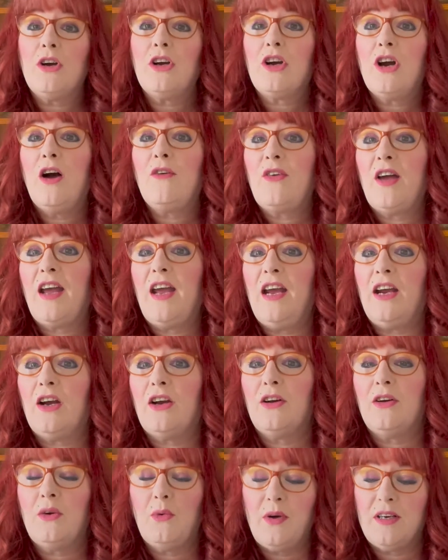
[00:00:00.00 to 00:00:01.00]
called The
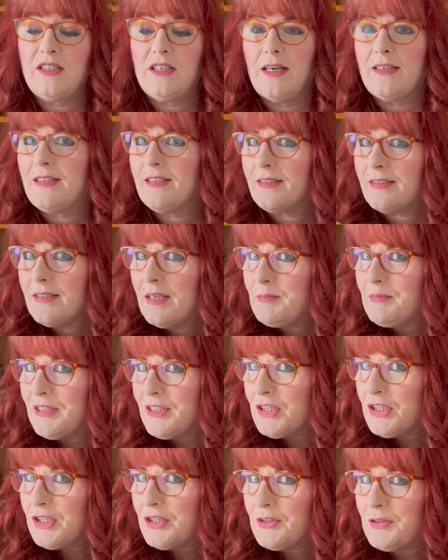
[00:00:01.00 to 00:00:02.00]
Hanger, which I just nipped
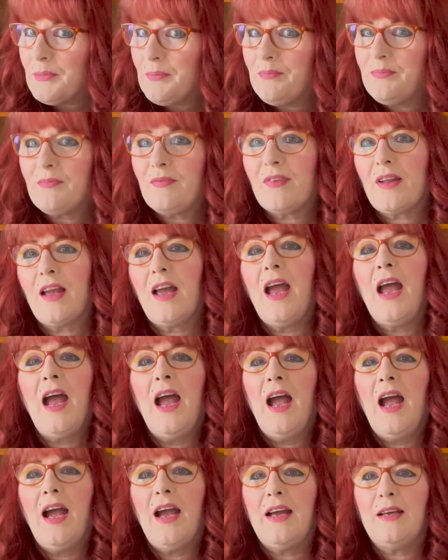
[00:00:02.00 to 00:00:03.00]
into.
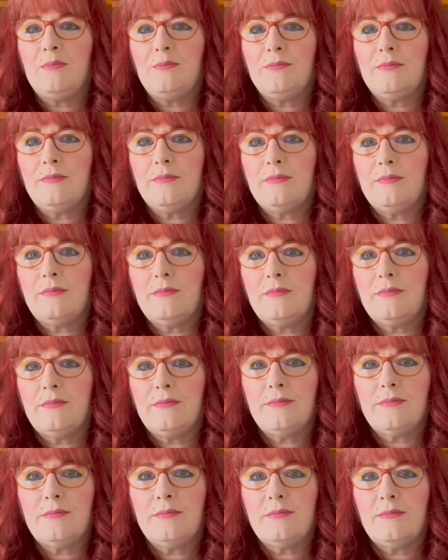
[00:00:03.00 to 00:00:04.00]
And
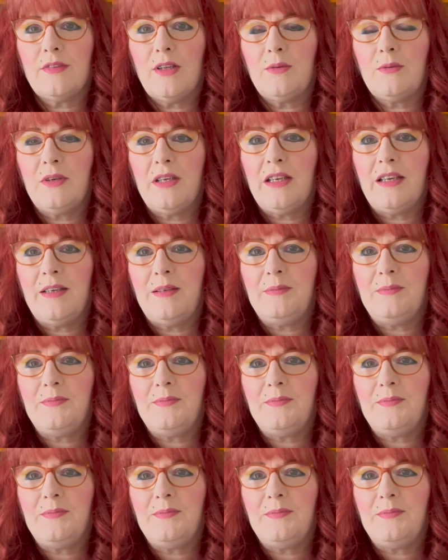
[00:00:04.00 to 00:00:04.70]
really?